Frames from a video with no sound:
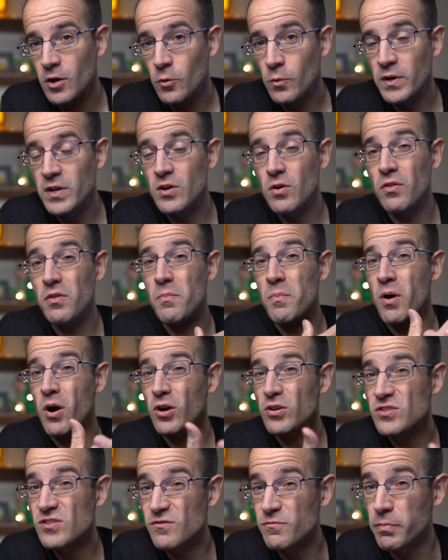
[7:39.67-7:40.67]
We know the
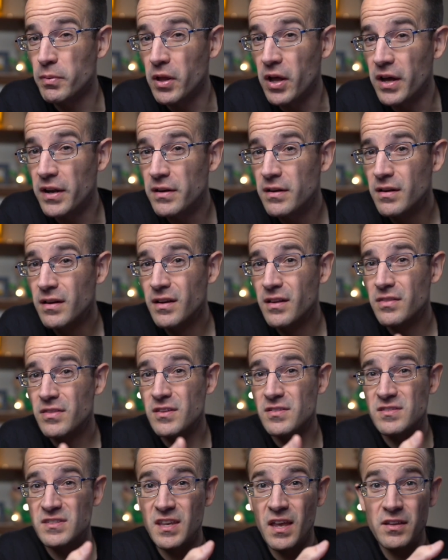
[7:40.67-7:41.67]
parts of blood, the
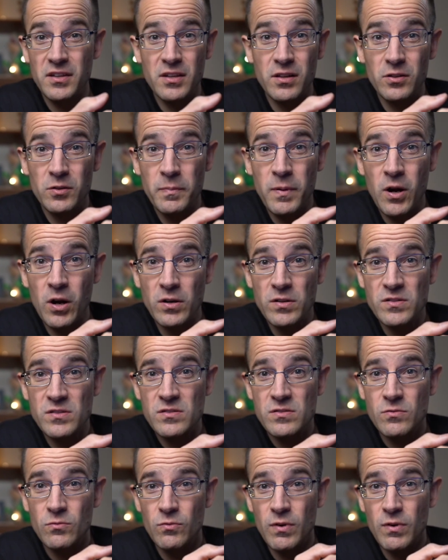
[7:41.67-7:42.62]
cellular parts: